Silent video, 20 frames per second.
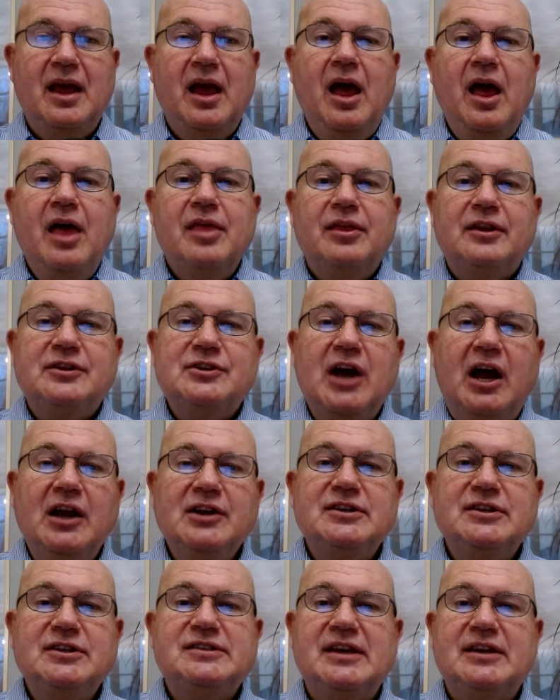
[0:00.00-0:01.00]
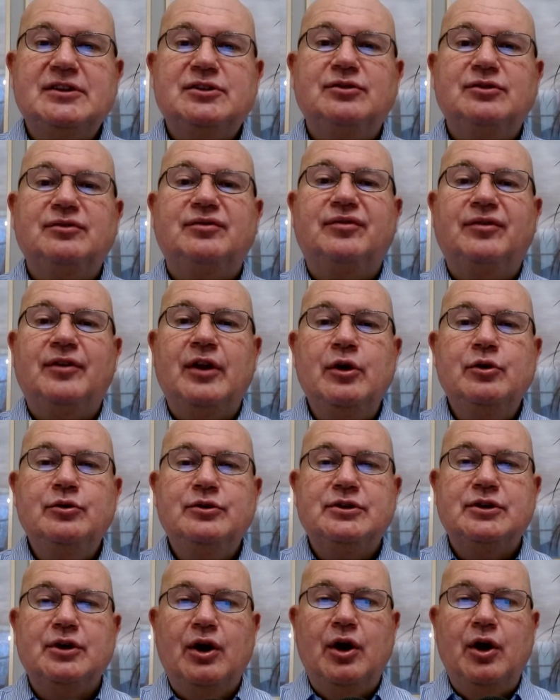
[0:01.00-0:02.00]
The charge is said to float
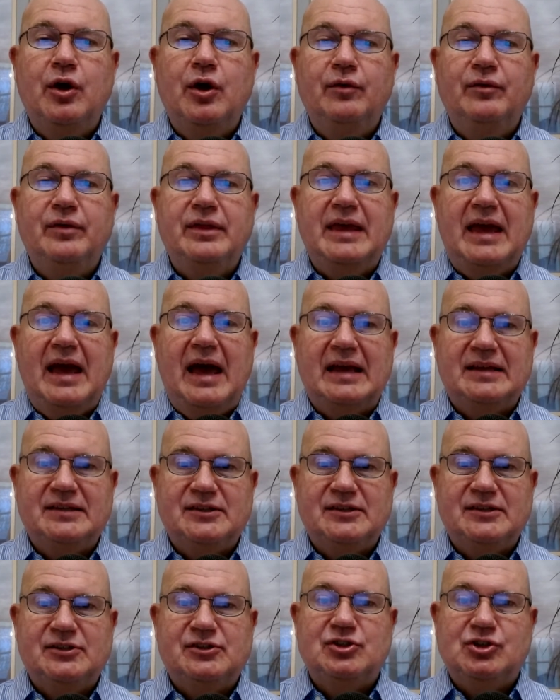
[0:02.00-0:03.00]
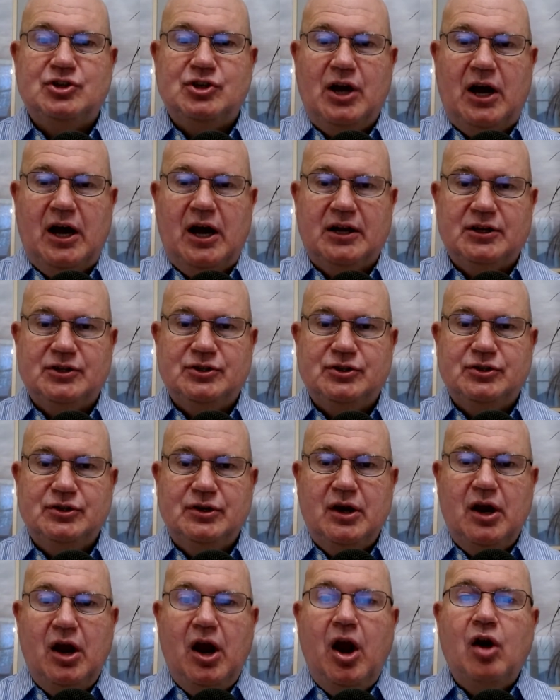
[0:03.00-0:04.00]
over the assets charged,
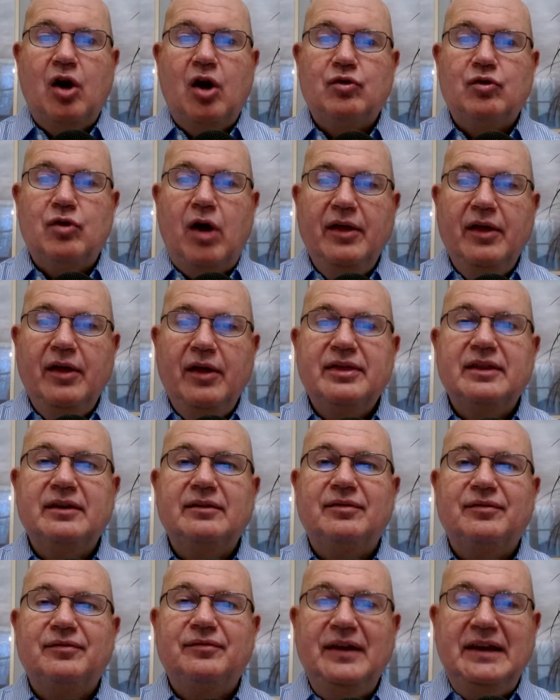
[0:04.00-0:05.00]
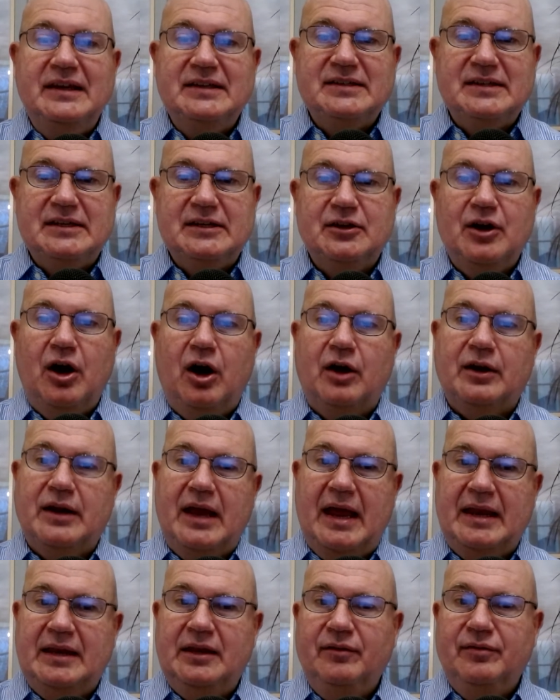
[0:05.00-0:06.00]
rather than fixing on
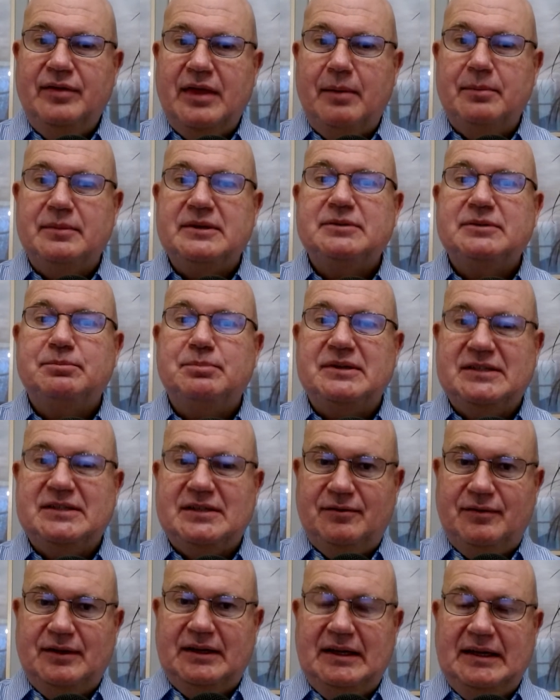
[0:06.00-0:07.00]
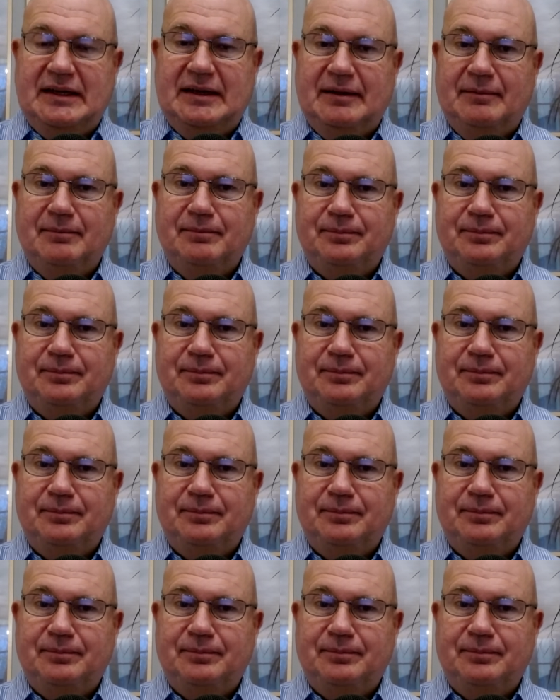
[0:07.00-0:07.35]
any of them specifically.